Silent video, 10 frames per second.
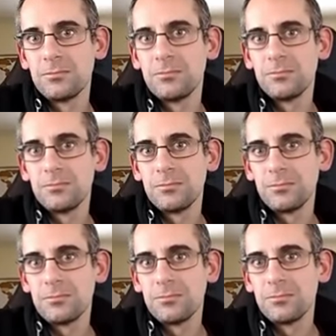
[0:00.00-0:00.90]

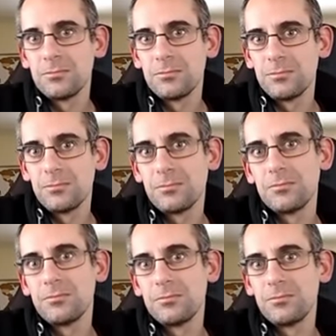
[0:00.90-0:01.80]

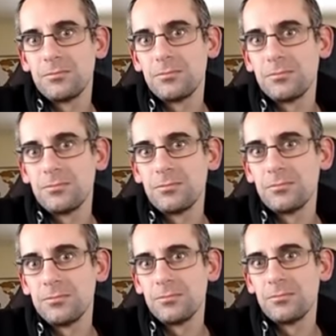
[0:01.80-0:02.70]

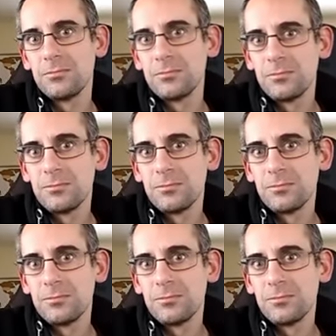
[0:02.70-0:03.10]
[no speech]